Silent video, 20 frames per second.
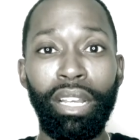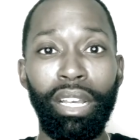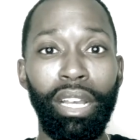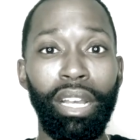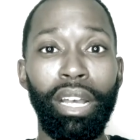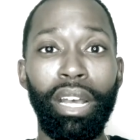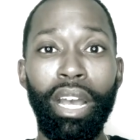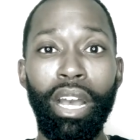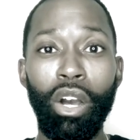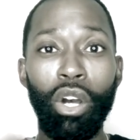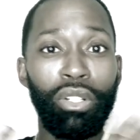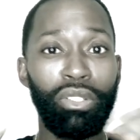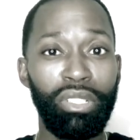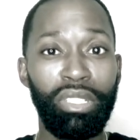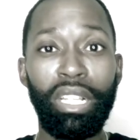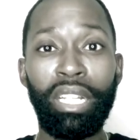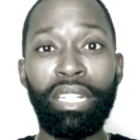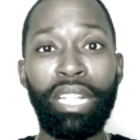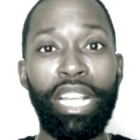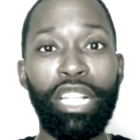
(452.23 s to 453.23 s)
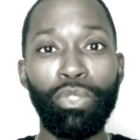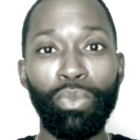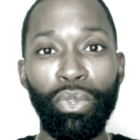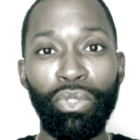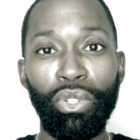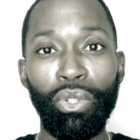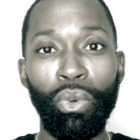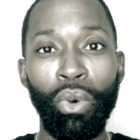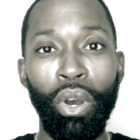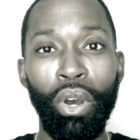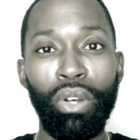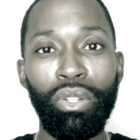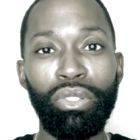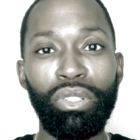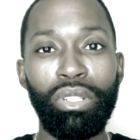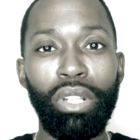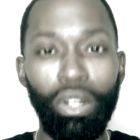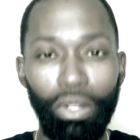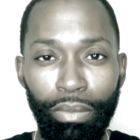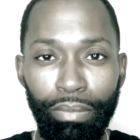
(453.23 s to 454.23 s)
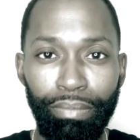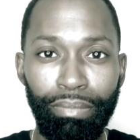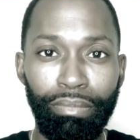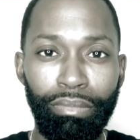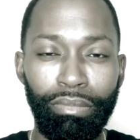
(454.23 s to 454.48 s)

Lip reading: on Sundays with you all. So,